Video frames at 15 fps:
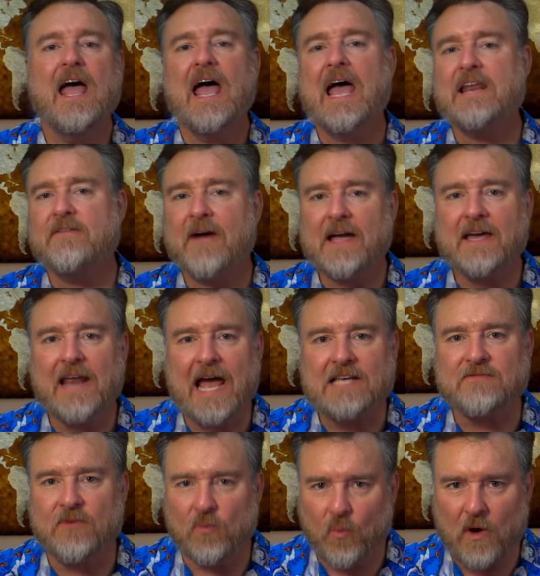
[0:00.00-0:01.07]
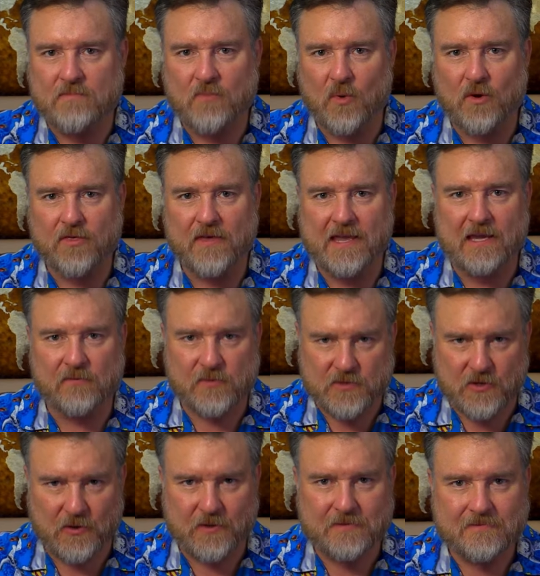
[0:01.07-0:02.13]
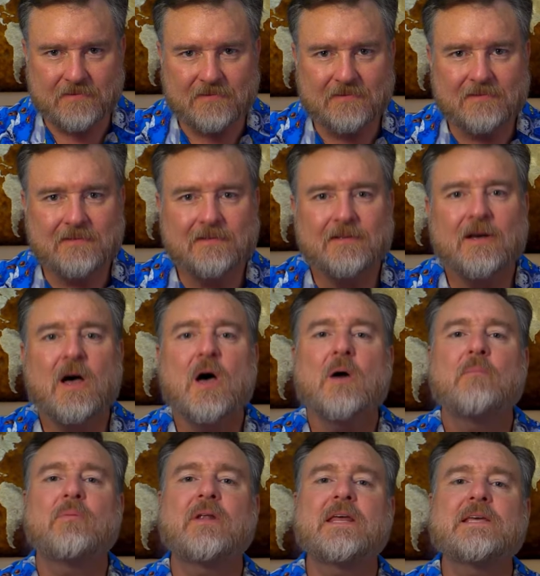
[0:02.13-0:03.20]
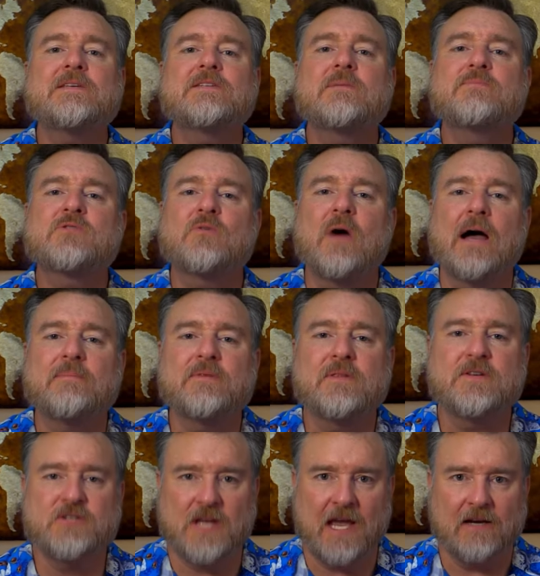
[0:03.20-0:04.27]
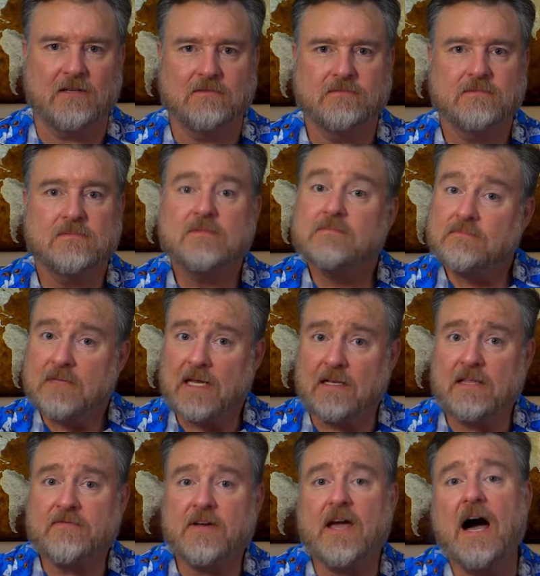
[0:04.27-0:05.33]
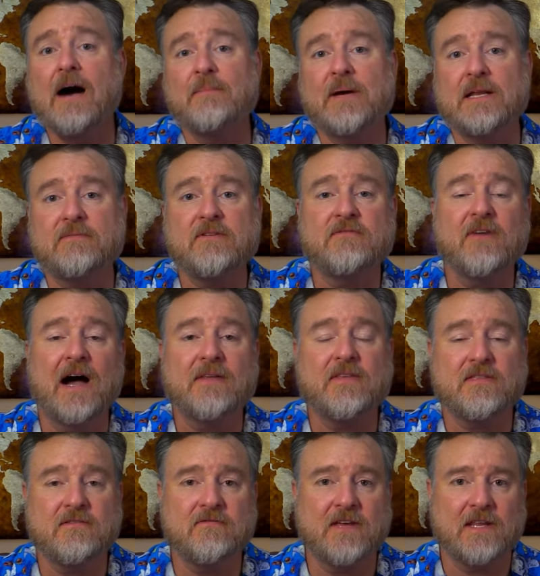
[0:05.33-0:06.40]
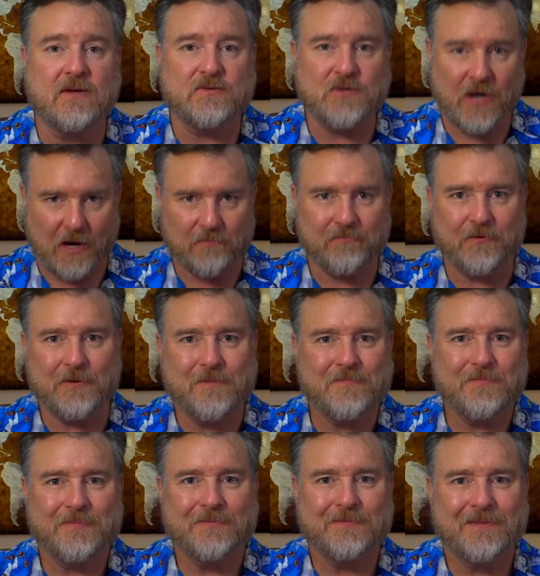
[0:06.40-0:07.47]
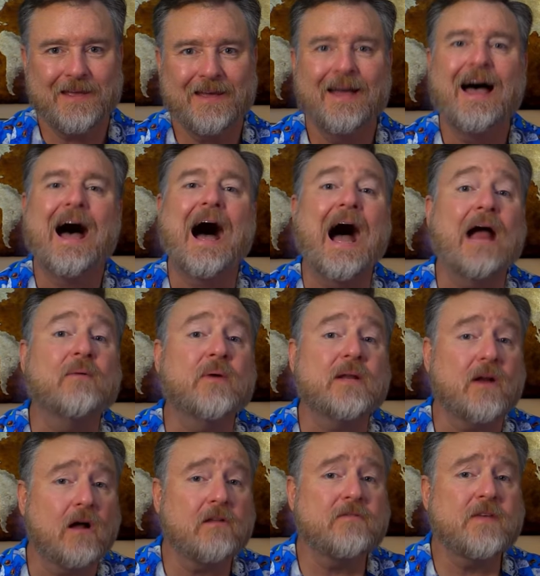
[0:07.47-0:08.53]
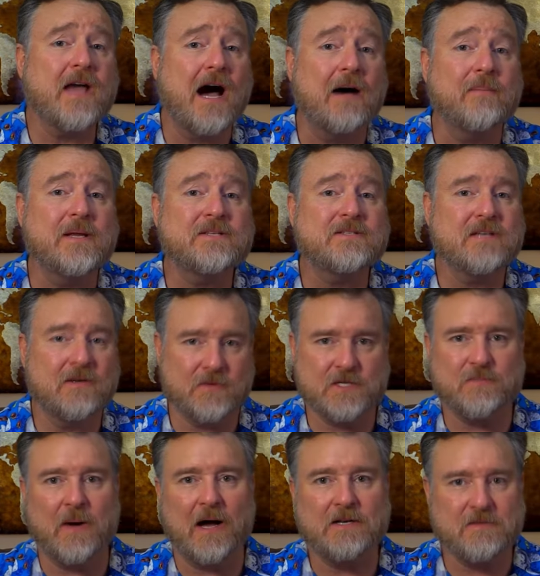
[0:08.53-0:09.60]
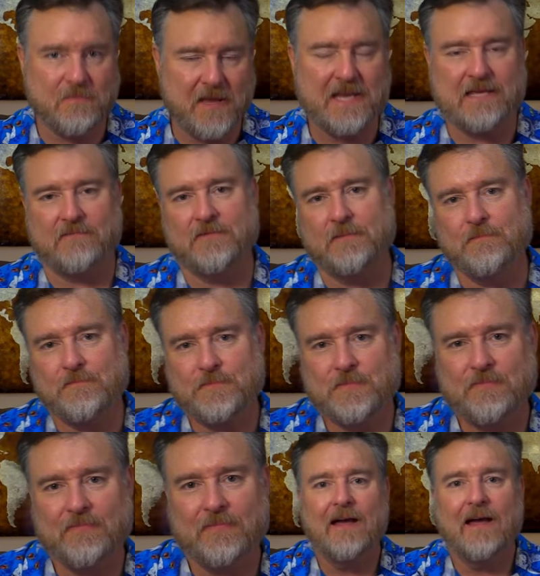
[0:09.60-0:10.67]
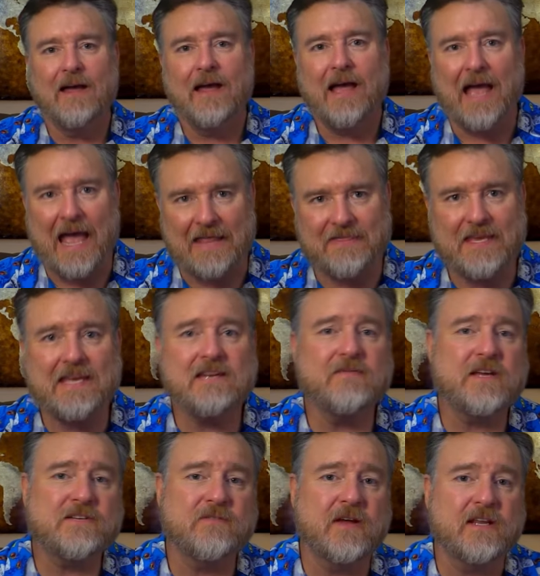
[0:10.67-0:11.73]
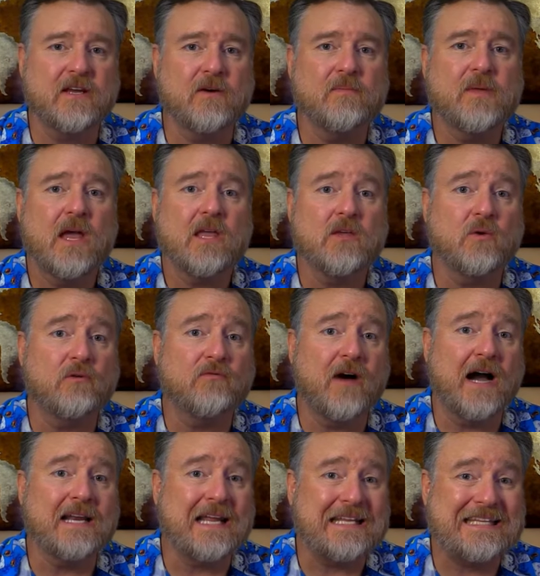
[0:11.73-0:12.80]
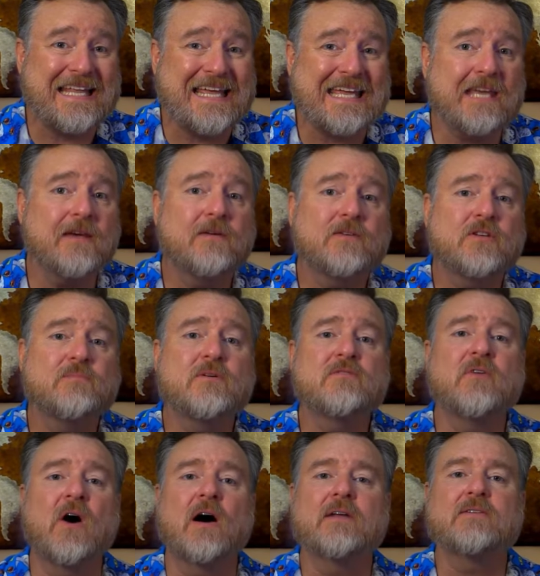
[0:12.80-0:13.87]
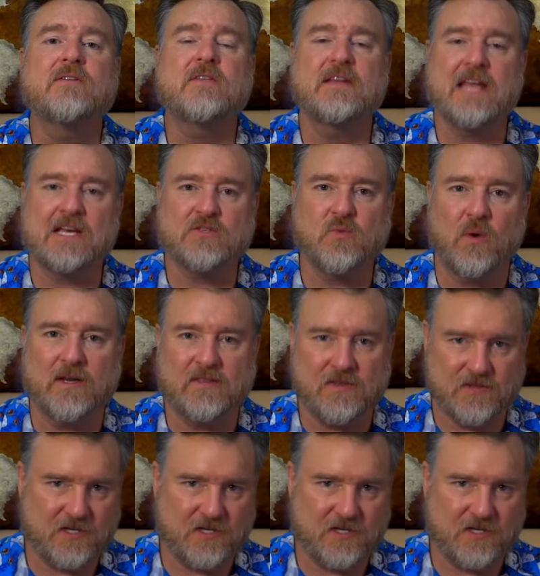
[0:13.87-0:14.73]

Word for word: And if I could ask for one more thing in return, please subscribe to the channel and leave a comment if you find that the videos are helpful. I read all of the comments and respond to many of them. At the end of each video, you will find a link to move on to the next one in the